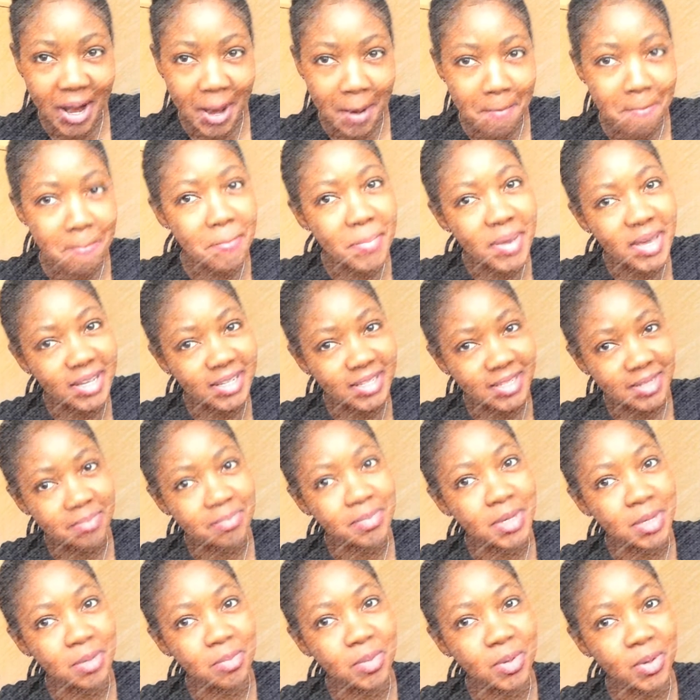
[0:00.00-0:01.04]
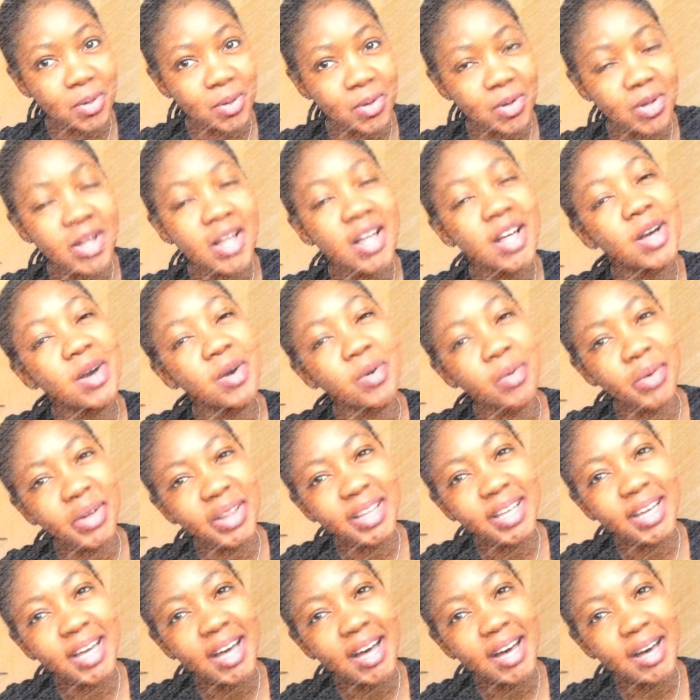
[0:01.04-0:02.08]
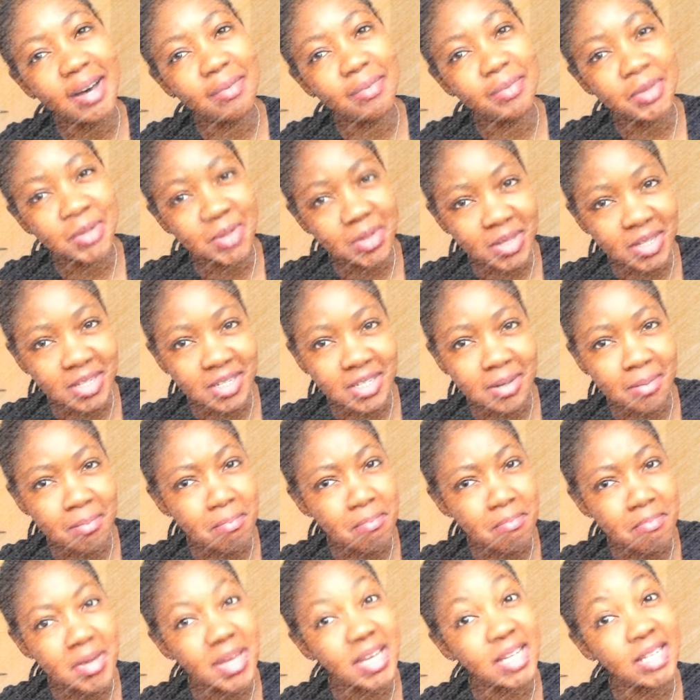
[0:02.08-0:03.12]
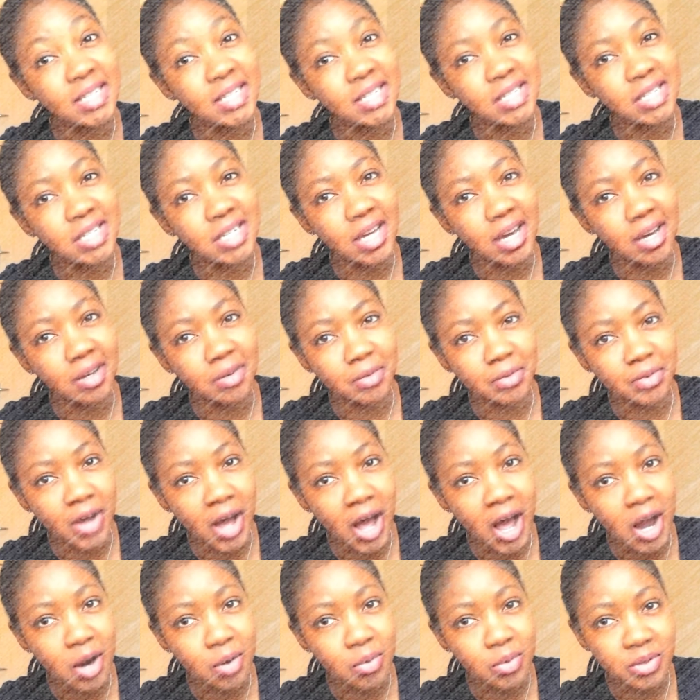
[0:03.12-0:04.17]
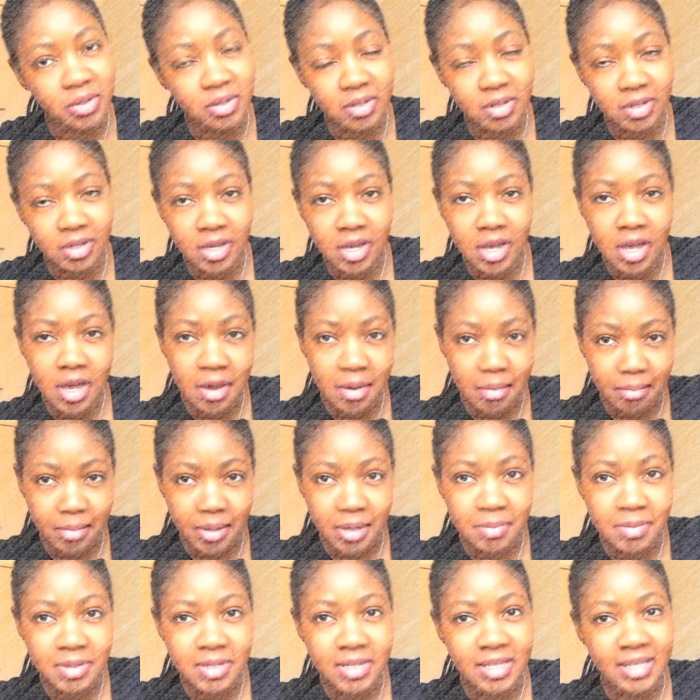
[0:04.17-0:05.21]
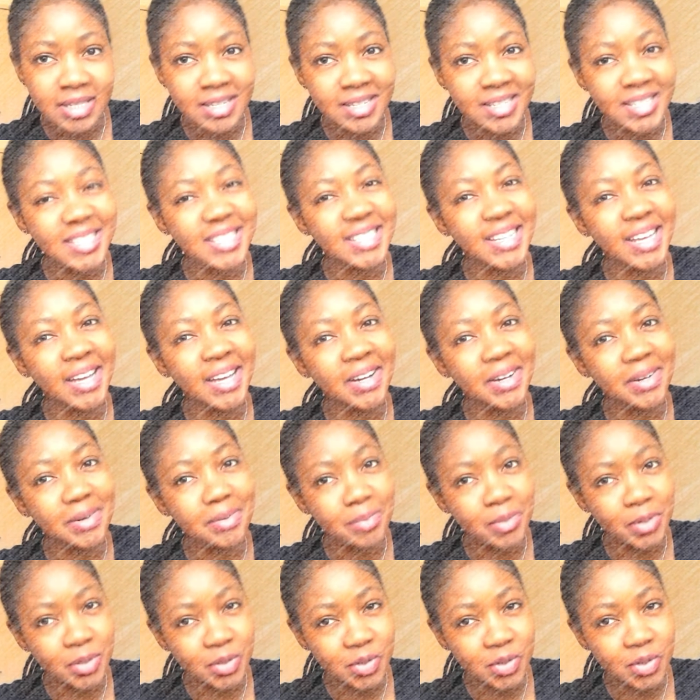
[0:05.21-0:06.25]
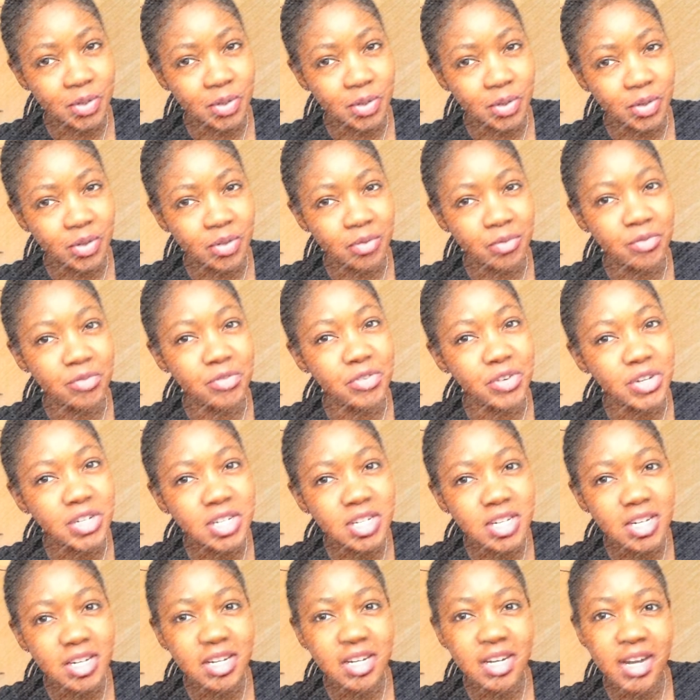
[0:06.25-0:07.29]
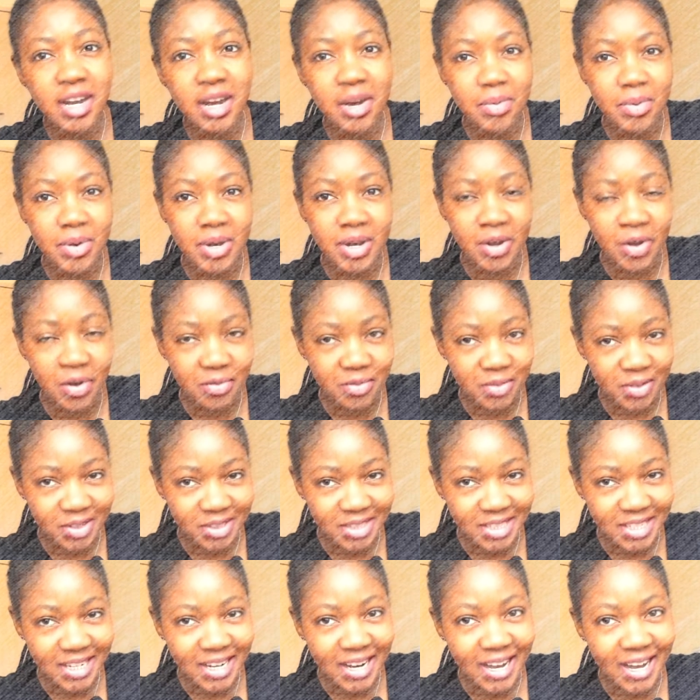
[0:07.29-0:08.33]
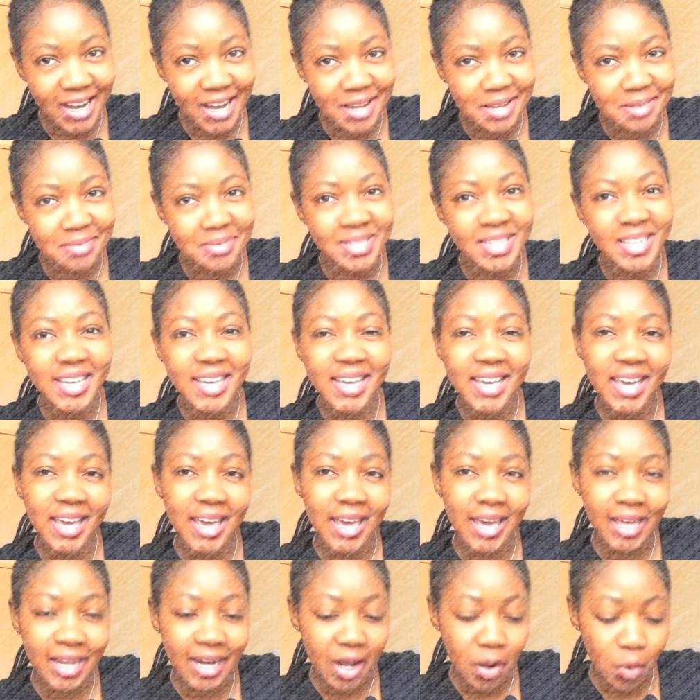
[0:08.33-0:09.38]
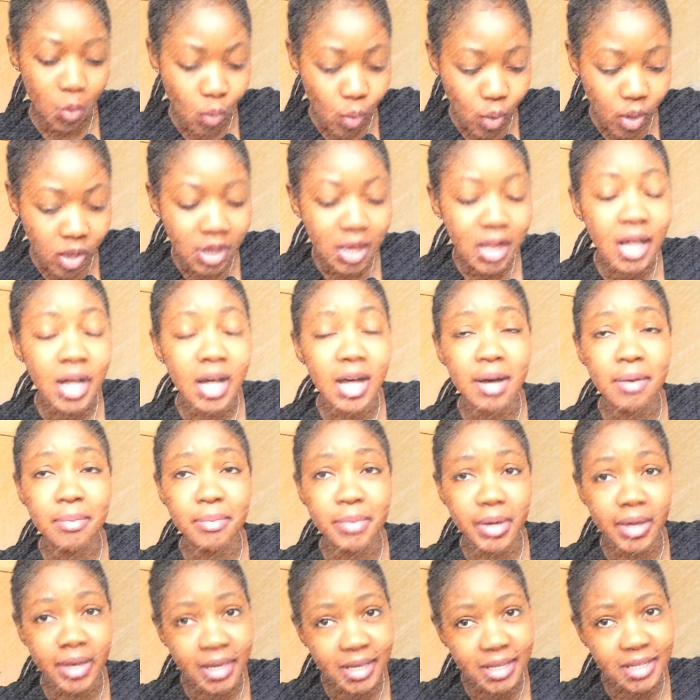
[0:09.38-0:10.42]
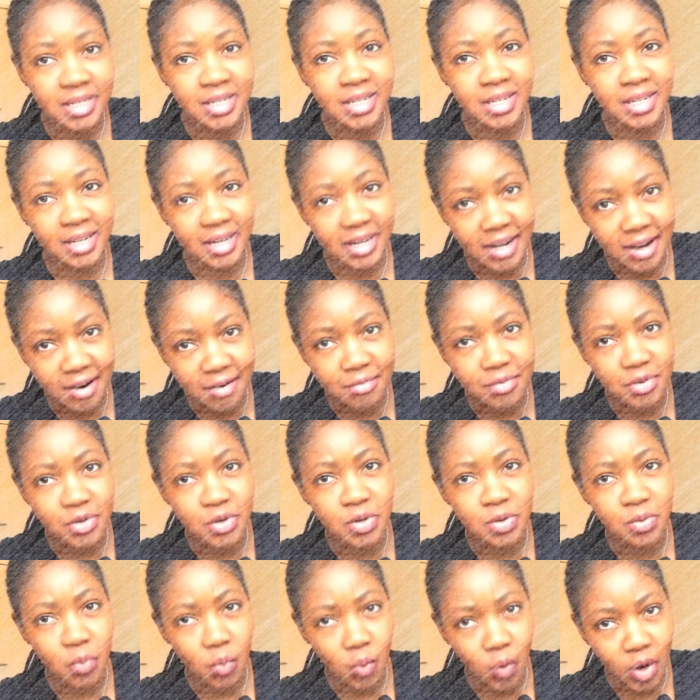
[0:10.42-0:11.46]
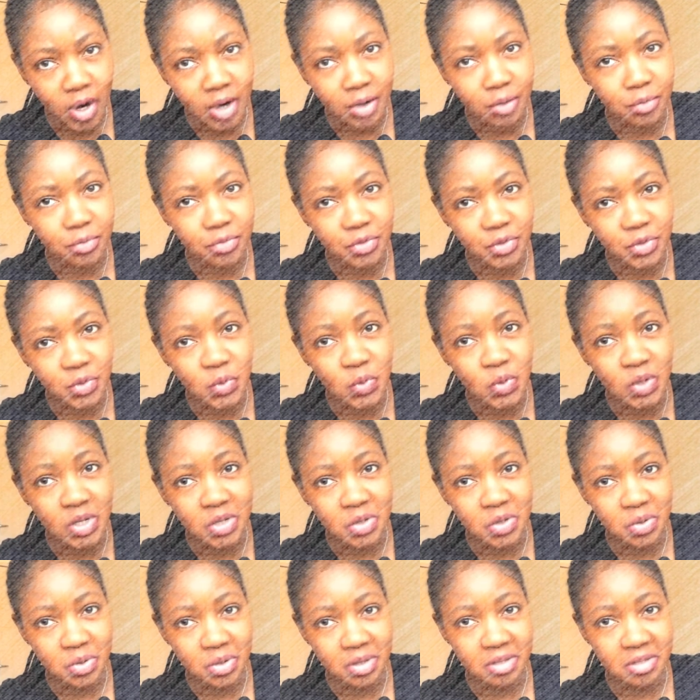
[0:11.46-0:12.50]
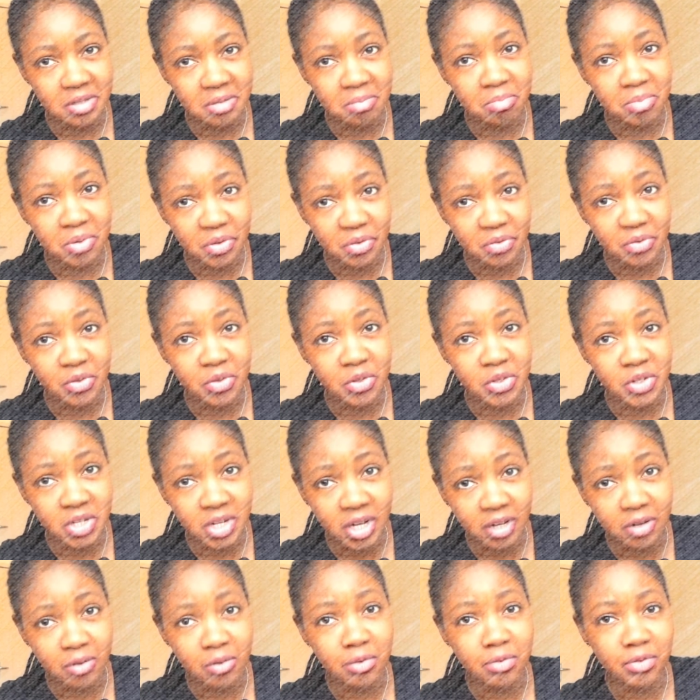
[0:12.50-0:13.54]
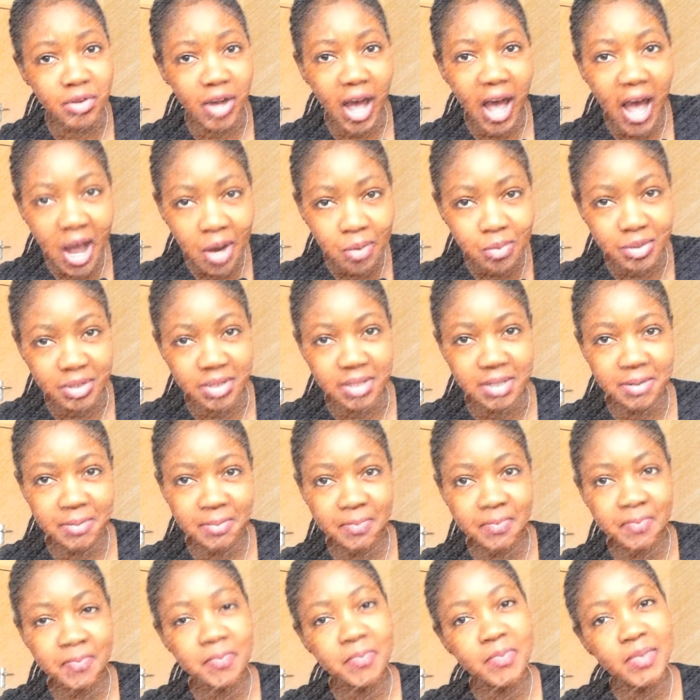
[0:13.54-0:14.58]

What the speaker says: amazing people. Welcome to this amazing channel of ours. My name is Lesego, Montsho, the visionary of all times, and I welcome each and every one of you into this beautiful channel of ours.